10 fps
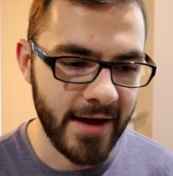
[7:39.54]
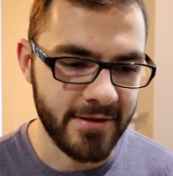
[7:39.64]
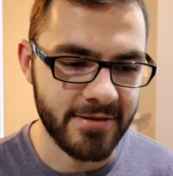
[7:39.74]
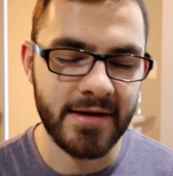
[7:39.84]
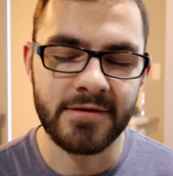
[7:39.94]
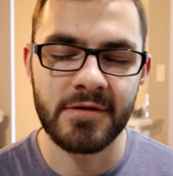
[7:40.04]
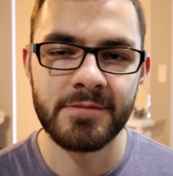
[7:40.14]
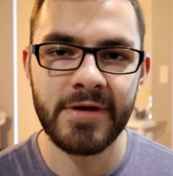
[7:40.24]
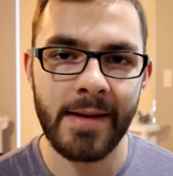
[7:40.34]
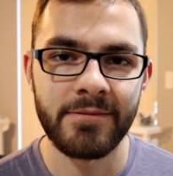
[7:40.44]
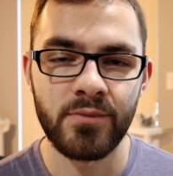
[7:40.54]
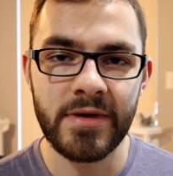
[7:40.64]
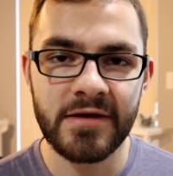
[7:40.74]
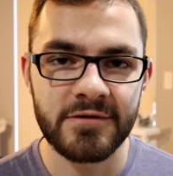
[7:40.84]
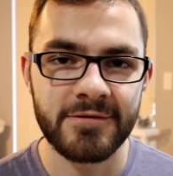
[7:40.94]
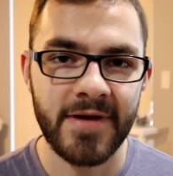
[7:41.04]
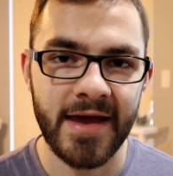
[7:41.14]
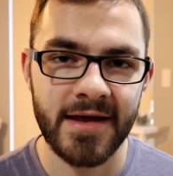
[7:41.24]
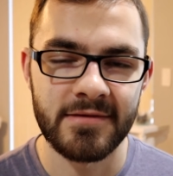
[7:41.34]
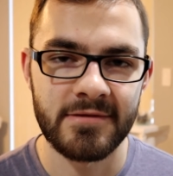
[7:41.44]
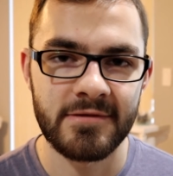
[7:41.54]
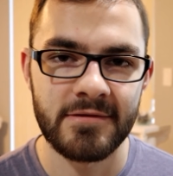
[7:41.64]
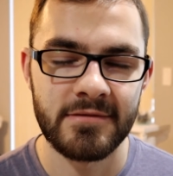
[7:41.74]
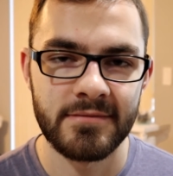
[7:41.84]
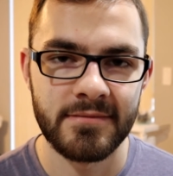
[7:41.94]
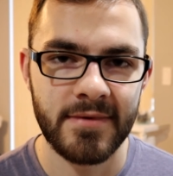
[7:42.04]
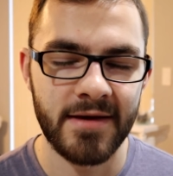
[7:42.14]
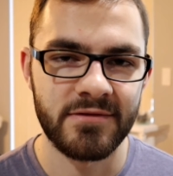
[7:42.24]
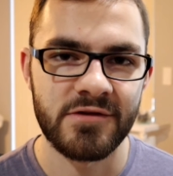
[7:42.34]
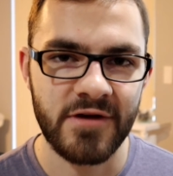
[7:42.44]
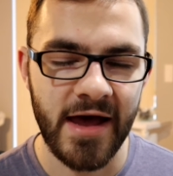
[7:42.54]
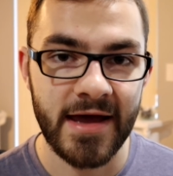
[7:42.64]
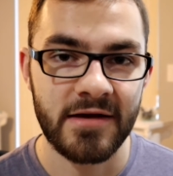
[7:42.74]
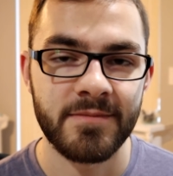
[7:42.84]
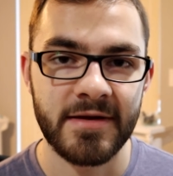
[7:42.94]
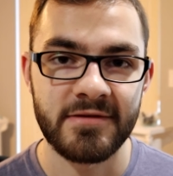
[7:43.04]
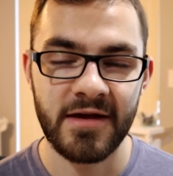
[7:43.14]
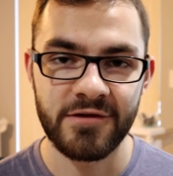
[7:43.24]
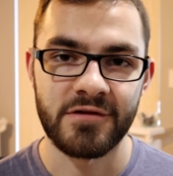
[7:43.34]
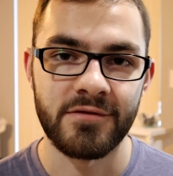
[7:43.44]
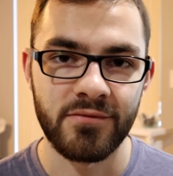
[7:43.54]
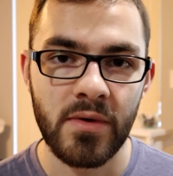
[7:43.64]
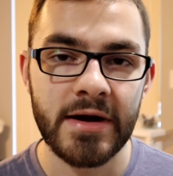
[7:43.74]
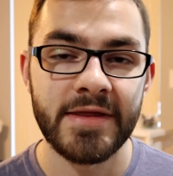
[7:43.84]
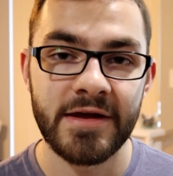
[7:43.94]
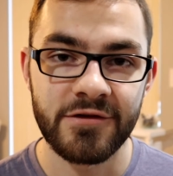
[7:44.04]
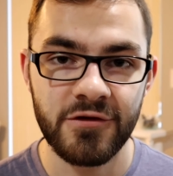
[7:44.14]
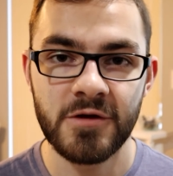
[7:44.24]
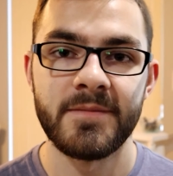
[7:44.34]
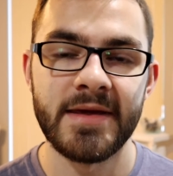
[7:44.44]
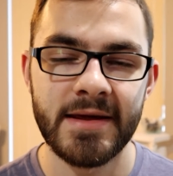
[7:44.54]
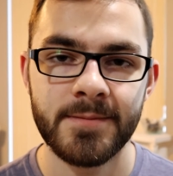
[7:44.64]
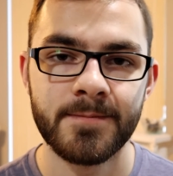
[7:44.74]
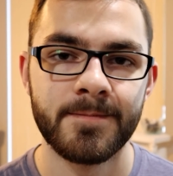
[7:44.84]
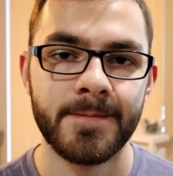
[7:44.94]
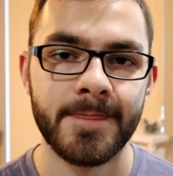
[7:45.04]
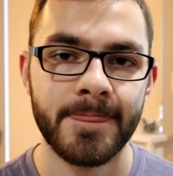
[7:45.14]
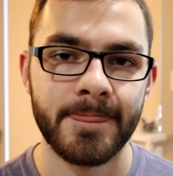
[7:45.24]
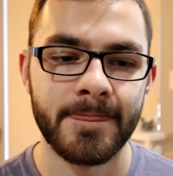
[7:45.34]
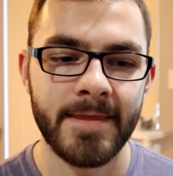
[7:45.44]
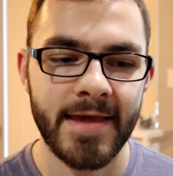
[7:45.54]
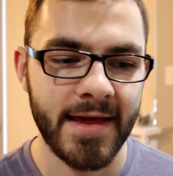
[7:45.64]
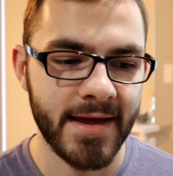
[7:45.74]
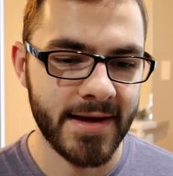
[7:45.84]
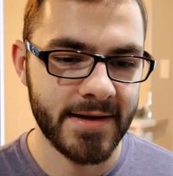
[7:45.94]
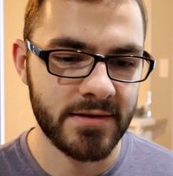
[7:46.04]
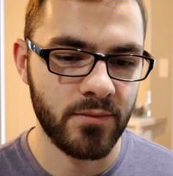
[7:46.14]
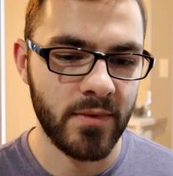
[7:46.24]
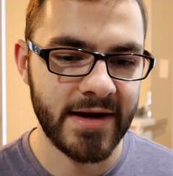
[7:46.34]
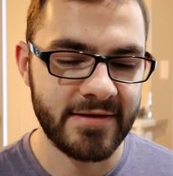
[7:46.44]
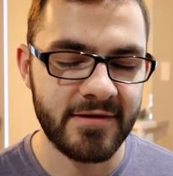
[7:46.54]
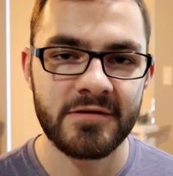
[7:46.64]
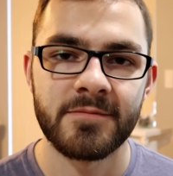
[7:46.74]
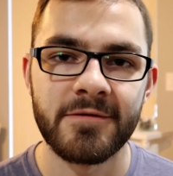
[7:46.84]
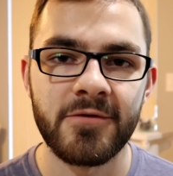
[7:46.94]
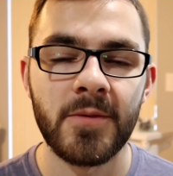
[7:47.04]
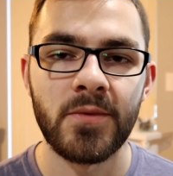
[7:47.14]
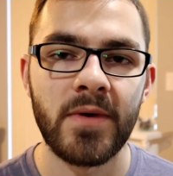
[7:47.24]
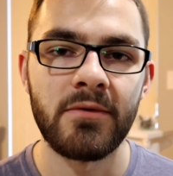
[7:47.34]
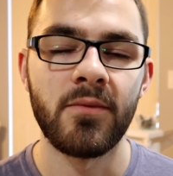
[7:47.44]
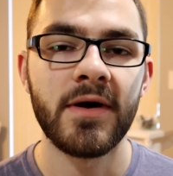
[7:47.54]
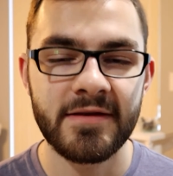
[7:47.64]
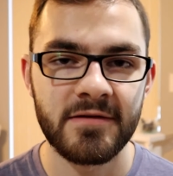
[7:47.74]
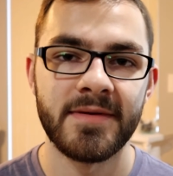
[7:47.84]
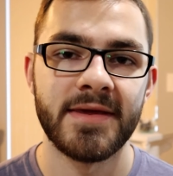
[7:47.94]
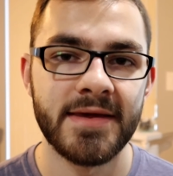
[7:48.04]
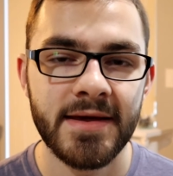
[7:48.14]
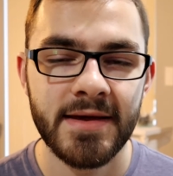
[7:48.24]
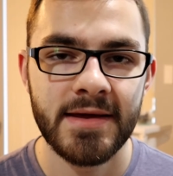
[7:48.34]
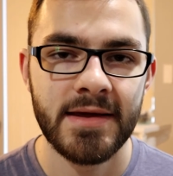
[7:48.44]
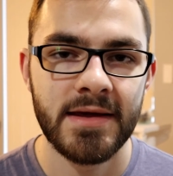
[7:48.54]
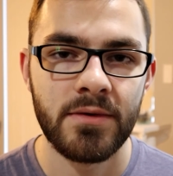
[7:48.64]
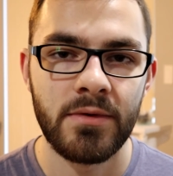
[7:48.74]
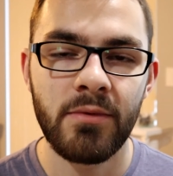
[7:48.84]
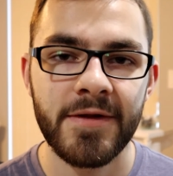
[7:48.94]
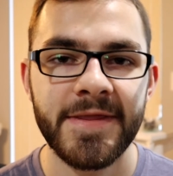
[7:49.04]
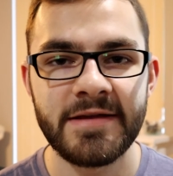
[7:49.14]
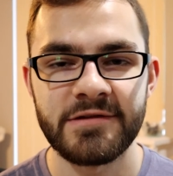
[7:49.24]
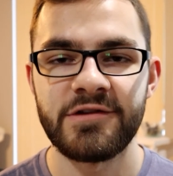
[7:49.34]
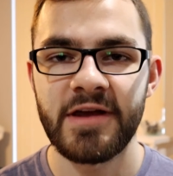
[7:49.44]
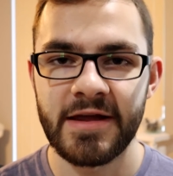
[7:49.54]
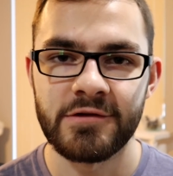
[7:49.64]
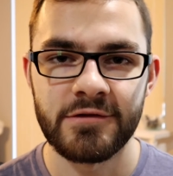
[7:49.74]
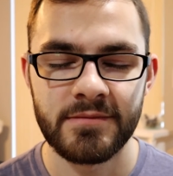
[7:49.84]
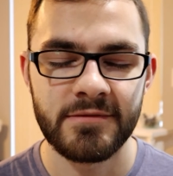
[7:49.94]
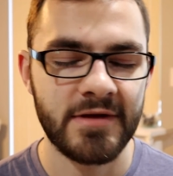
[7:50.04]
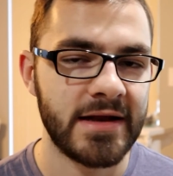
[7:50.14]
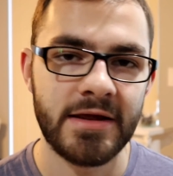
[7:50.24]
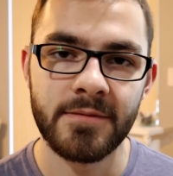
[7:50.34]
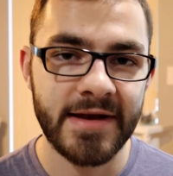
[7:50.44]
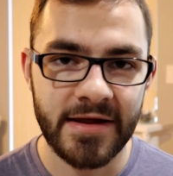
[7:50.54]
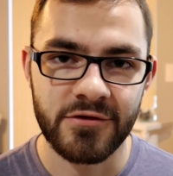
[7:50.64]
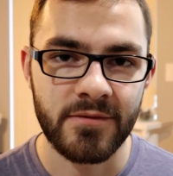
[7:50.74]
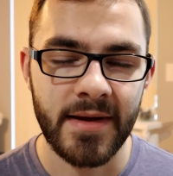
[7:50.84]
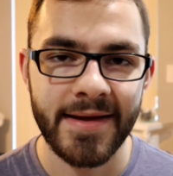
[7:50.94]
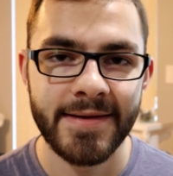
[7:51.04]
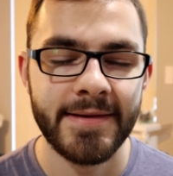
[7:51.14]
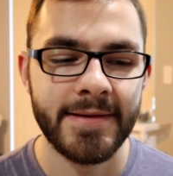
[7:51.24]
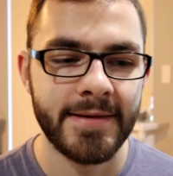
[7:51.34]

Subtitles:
I think sometimes we as fans have such a high expectation of where they should be. And when it doesn't perform the way we want it to be, we want things to change. It's kind of human nature, right?